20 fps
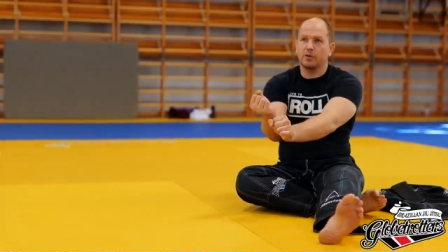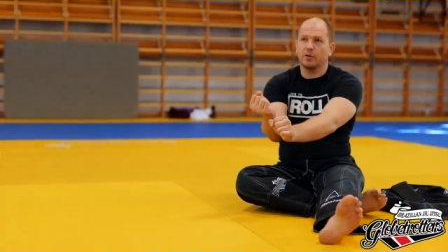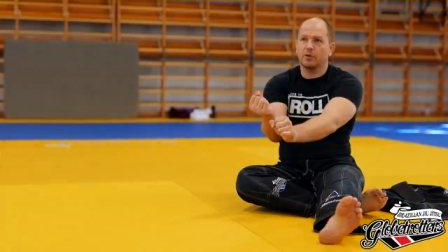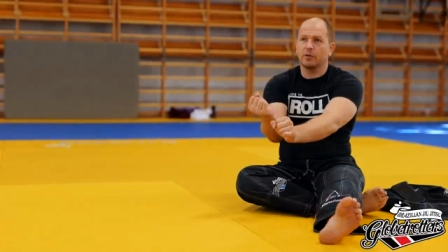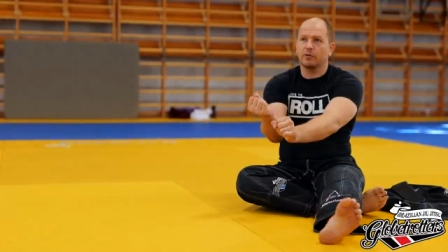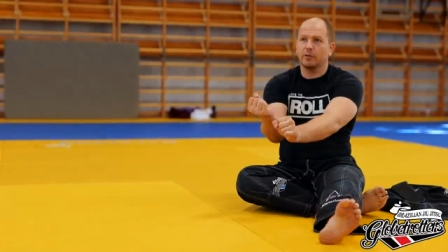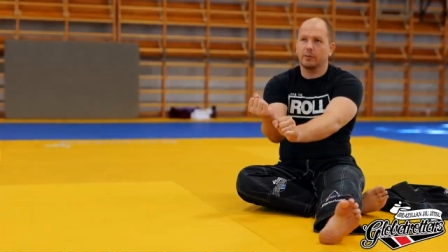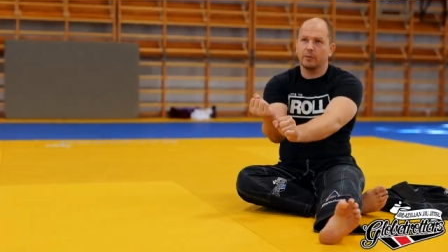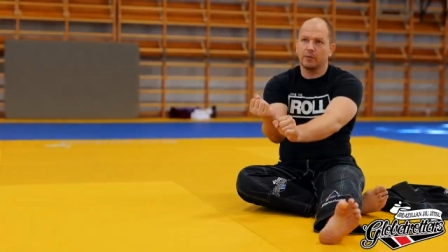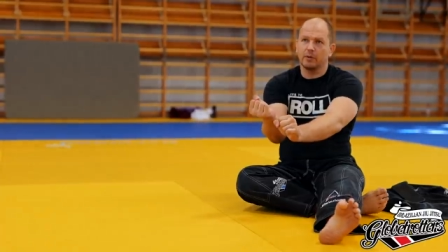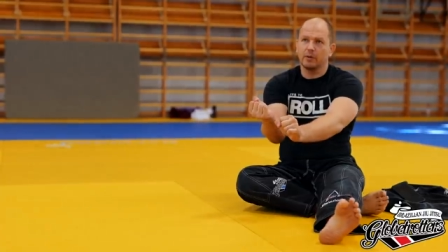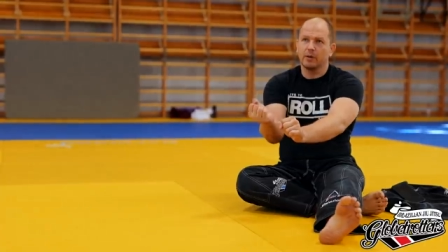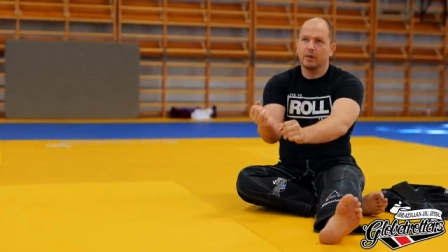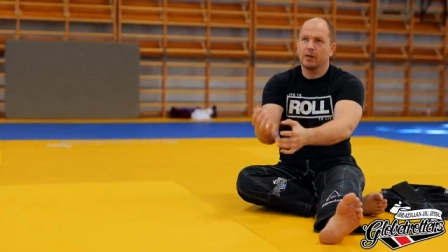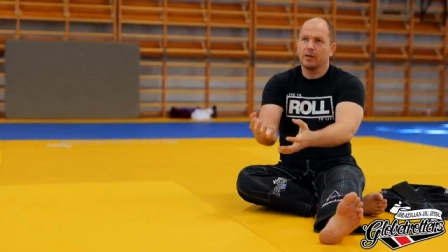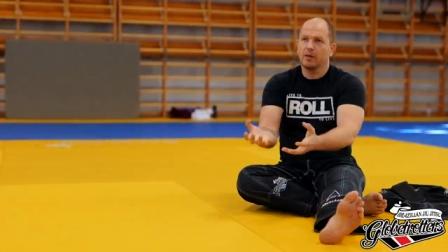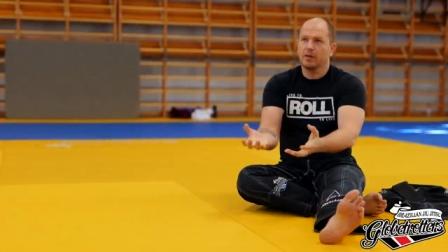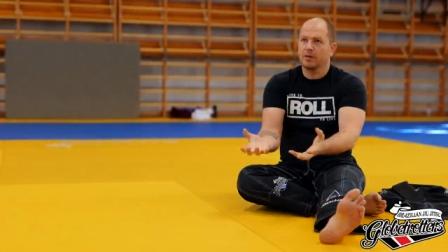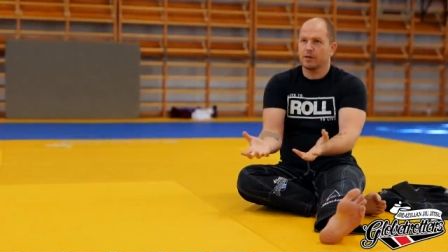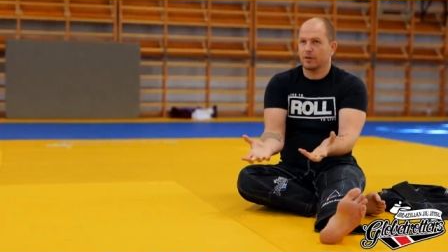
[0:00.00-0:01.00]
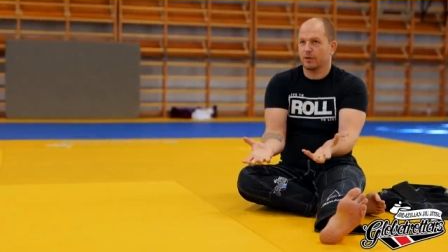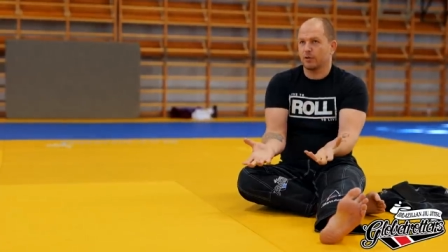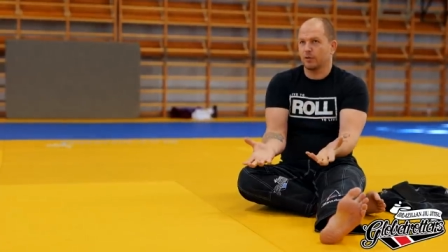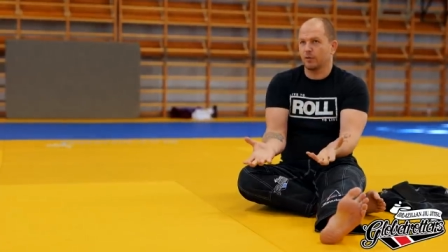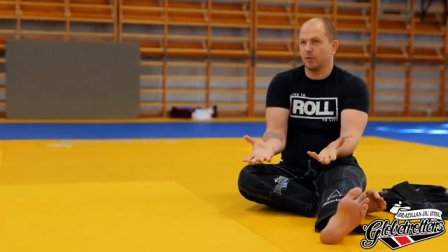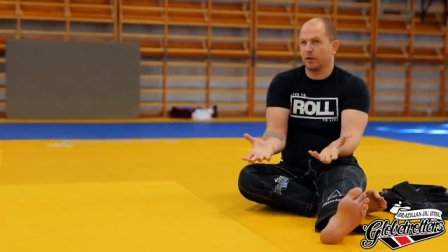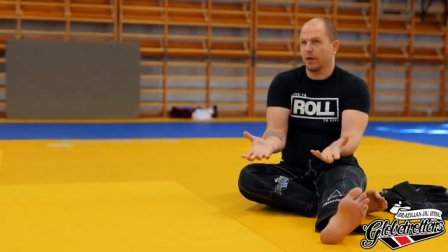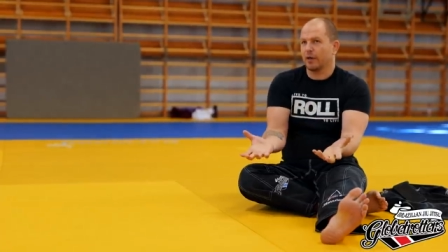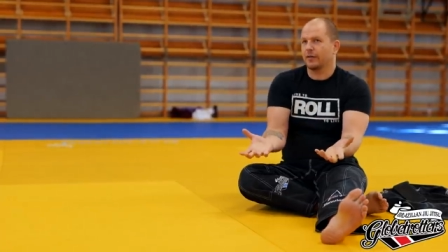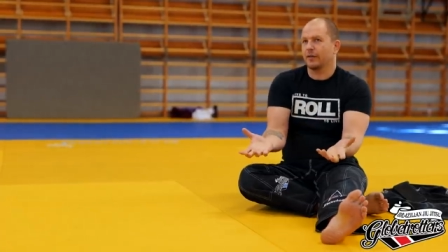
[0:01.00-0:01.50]
chokes. We will just
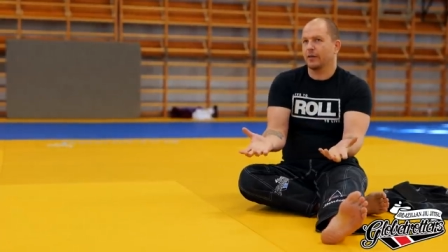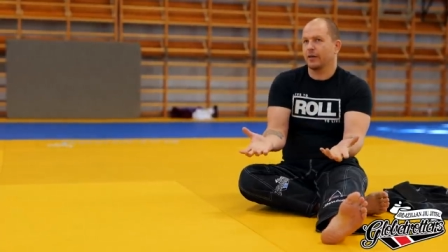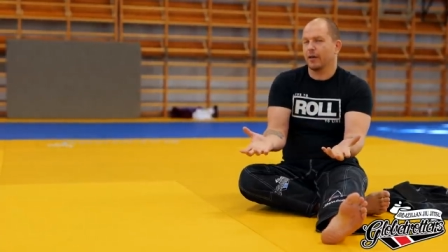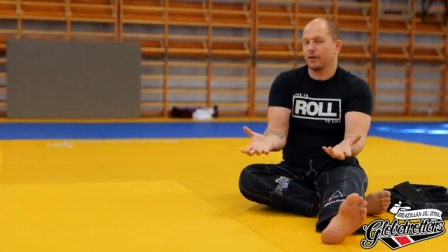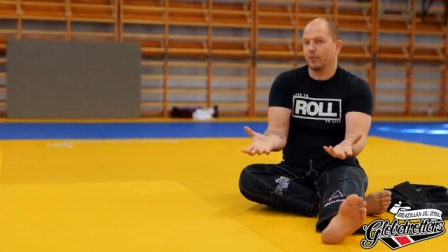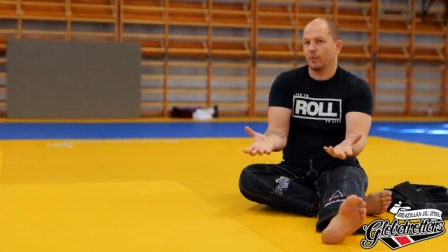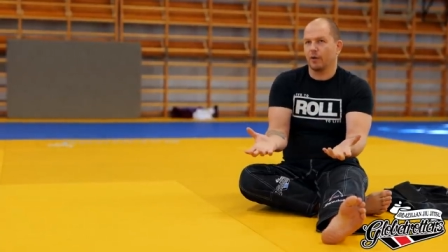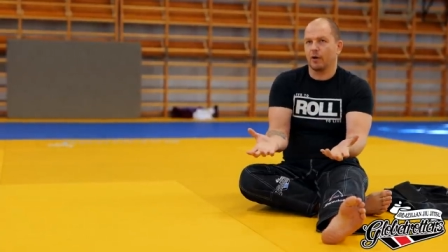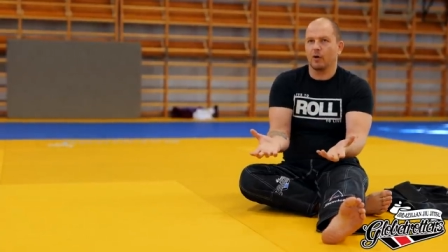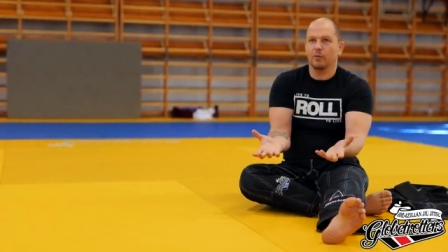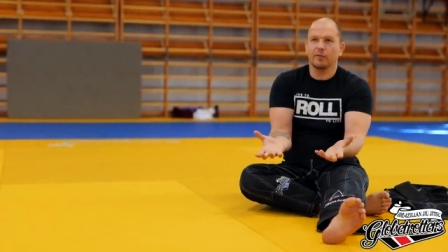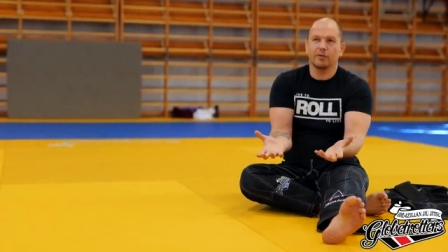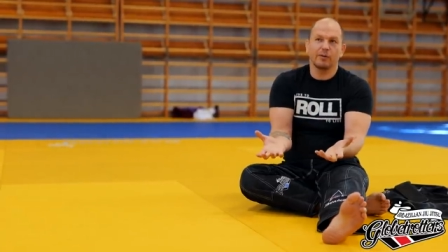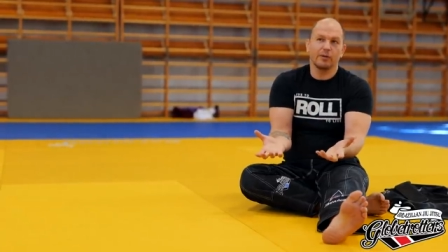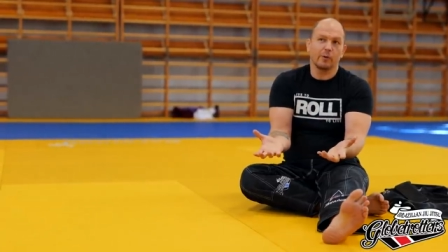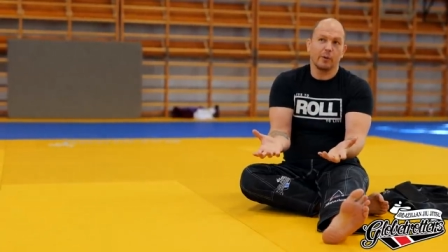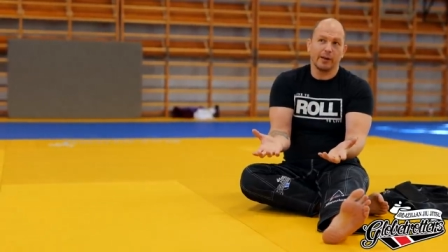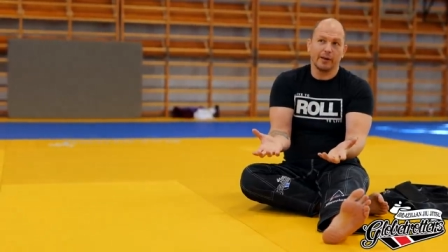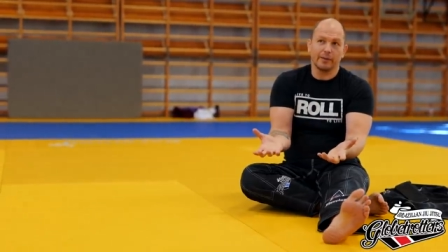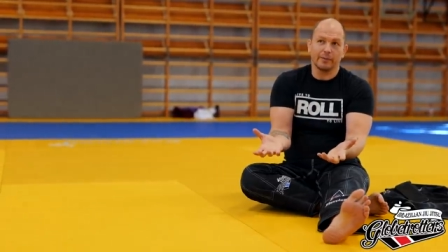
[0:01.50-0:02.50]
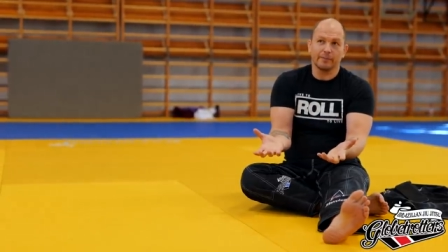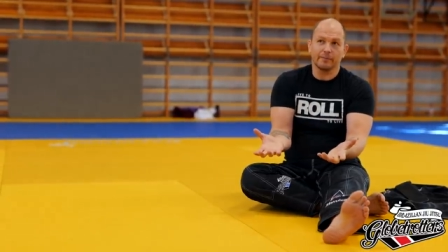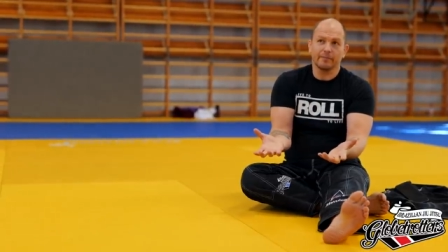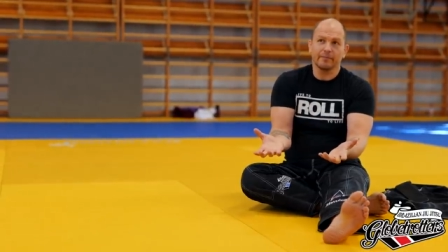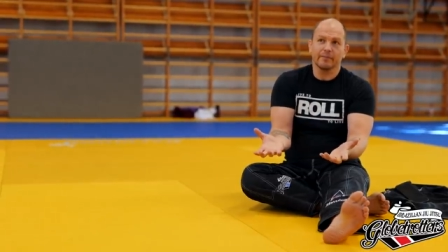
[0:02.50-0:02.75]
do nothing and we hopefully win.